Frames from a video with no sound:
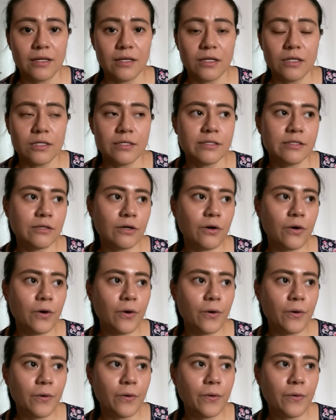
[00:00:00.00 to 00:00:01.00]

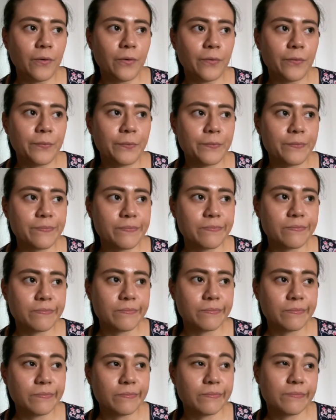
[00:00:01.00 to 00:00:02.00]
So
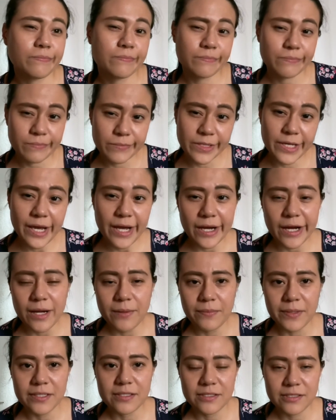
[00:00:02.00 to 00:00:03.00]
yeah,
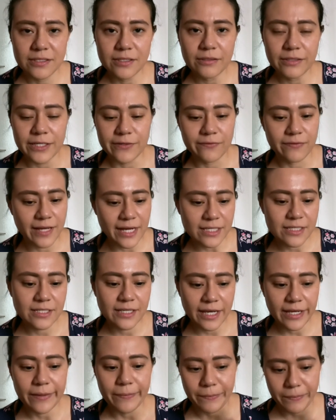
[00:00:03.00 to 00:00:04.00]
but still, if let's
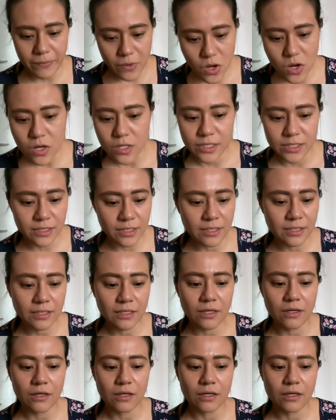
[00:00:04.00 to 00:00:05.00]
say the person
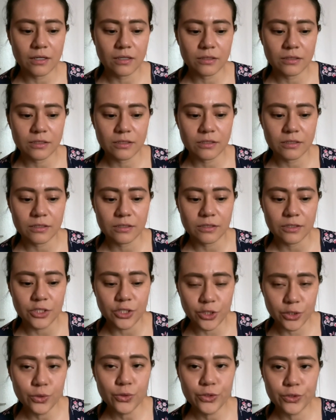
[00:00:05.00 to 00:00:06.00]

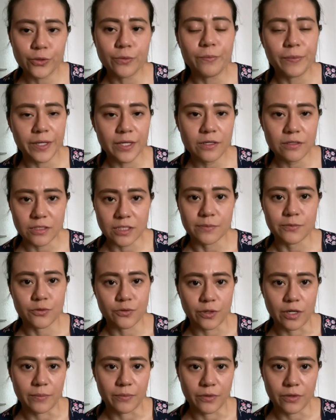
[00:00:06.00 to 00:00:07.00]
used to be your
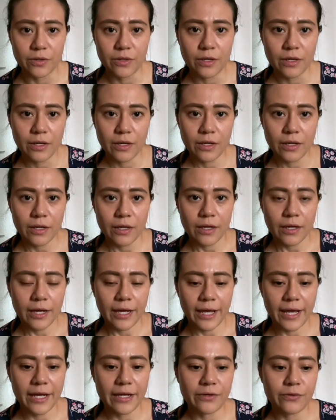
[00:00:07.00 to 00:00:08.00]
subscriber,
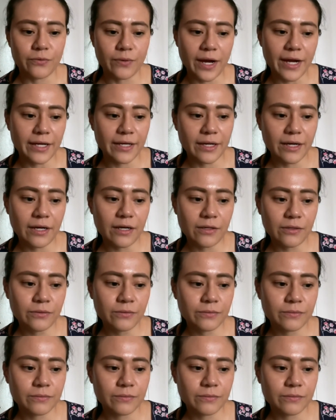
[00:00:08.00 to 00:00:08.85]
and right now,